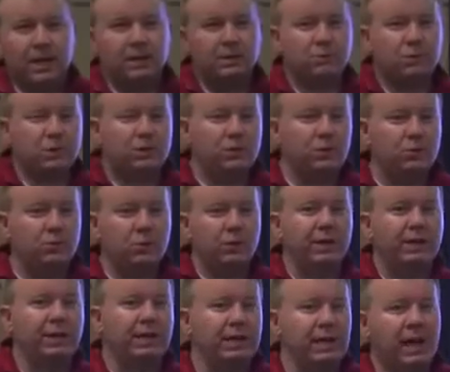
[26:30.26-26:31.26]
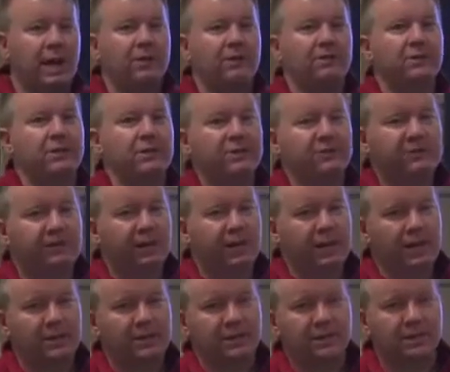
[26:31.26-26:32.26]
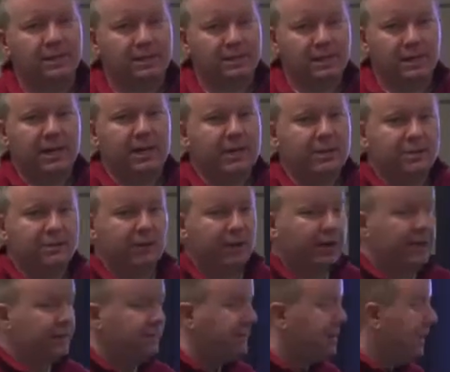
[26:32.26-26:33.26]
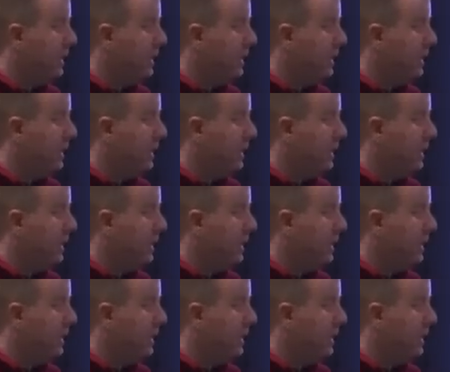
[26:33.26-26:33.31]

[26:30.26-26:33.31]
is what you want to get out of this phase, this stage, right?